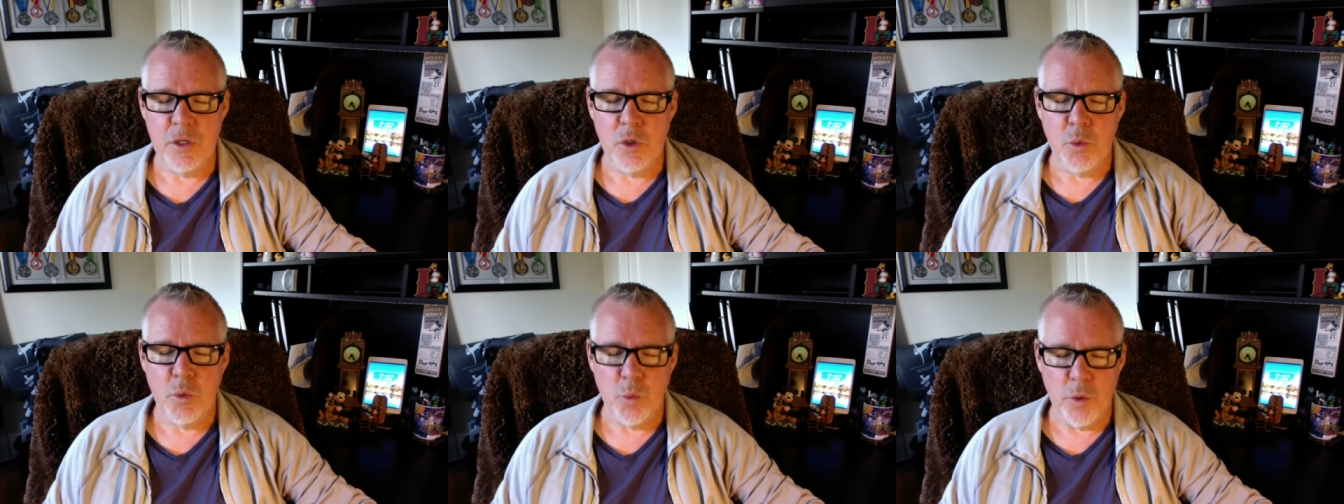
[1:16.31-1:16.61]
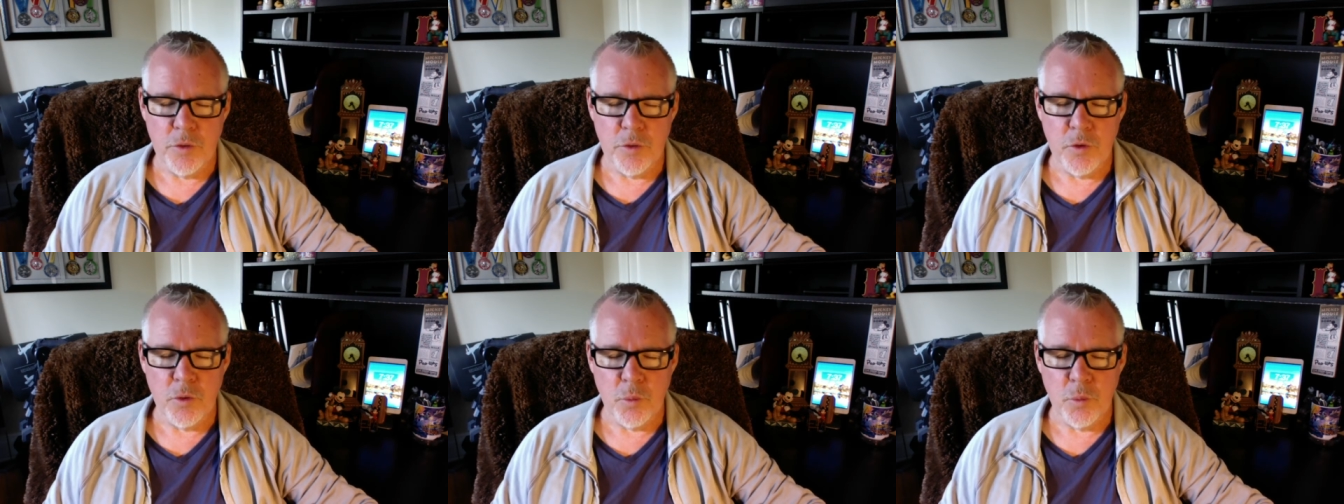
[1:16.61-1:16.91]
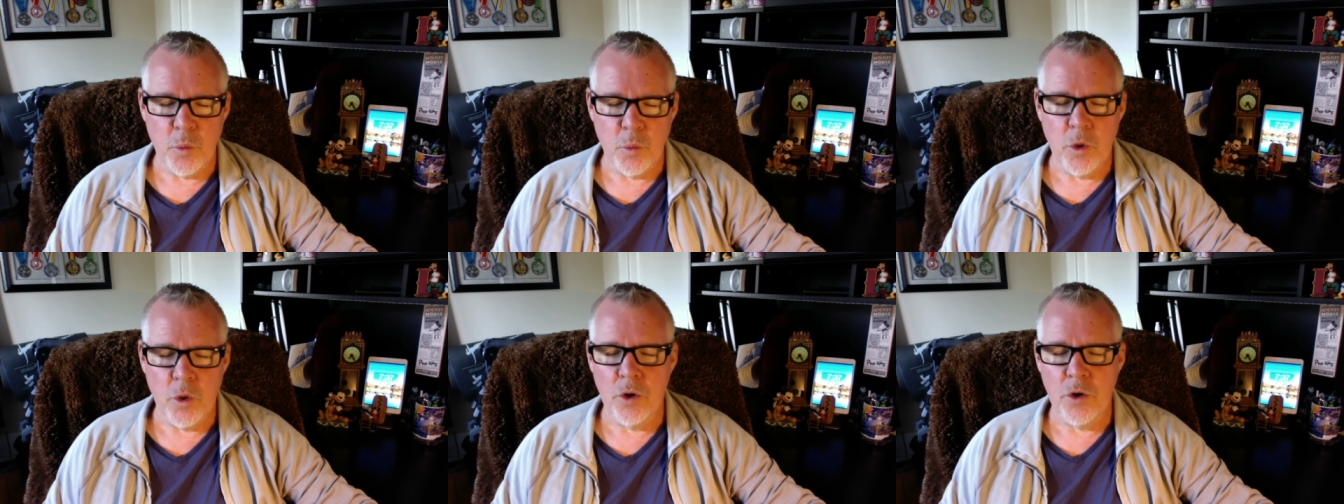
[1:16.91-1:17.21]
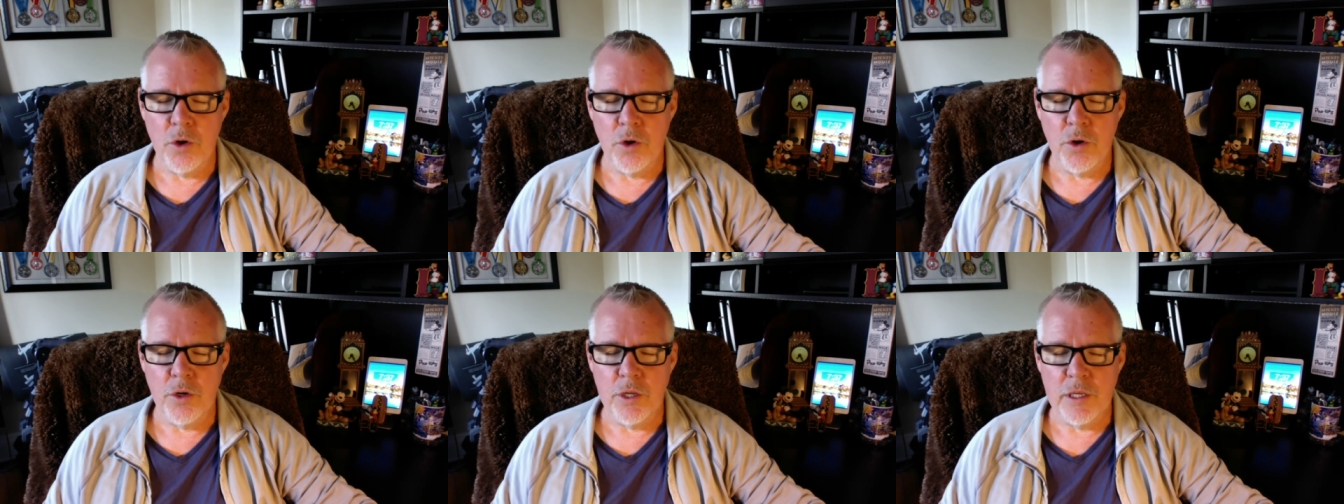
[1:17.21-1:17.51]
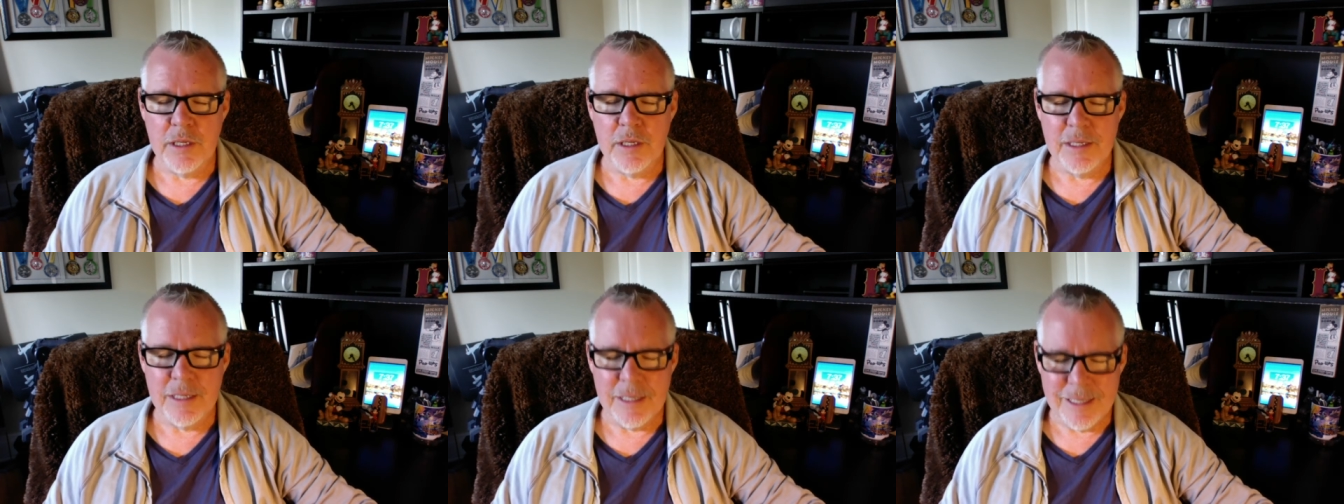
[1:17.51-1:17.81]
with your word
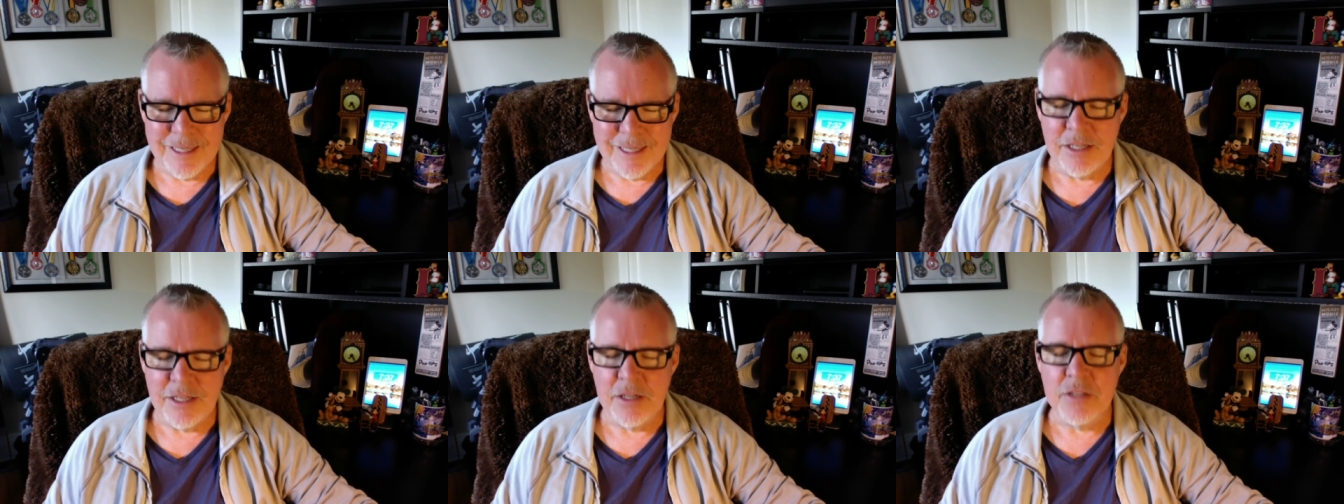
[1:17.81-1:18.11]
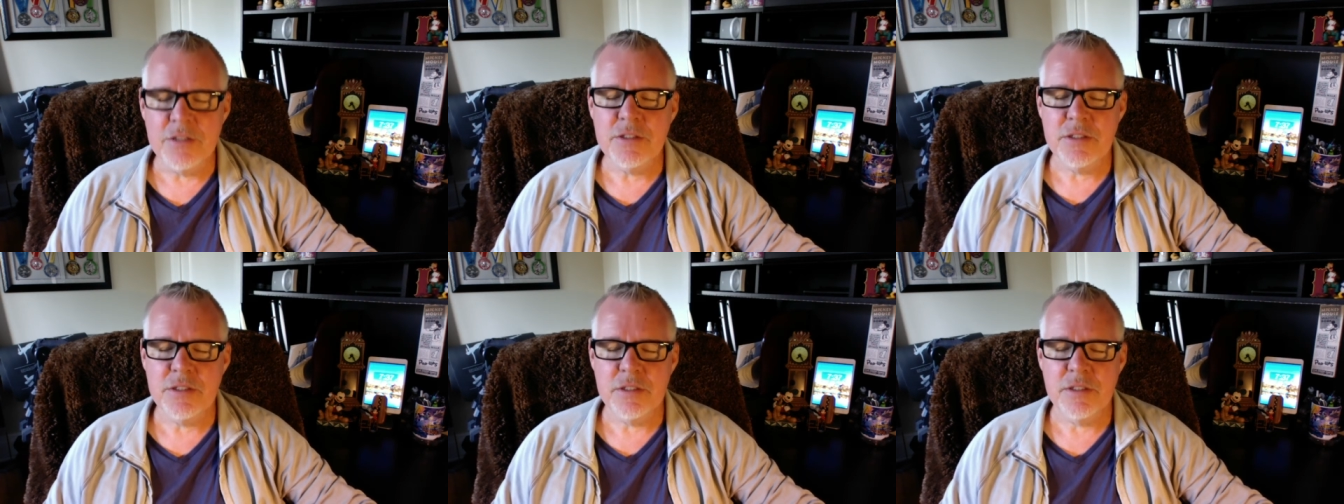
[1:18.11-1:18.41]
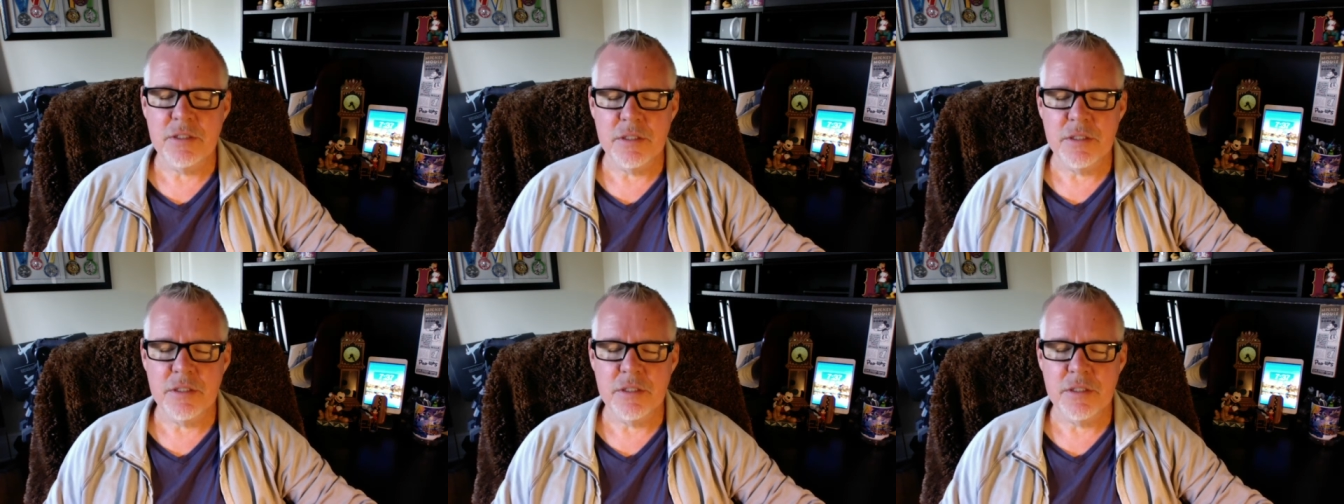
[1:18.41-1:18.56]
in us,